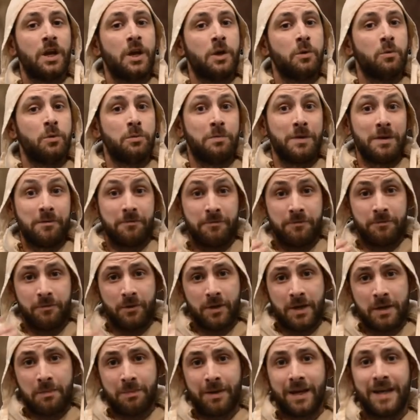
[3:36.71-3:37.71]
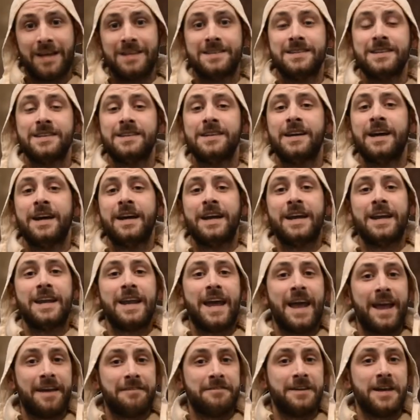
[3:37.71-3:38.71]
would be fully plated in
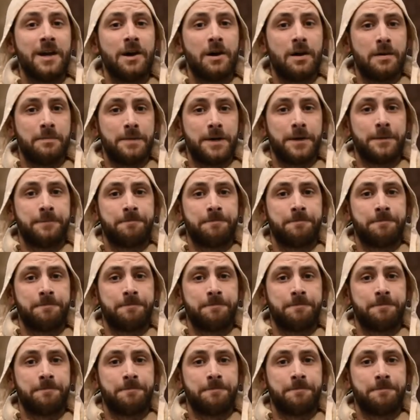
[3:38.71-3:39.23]
heavy armour.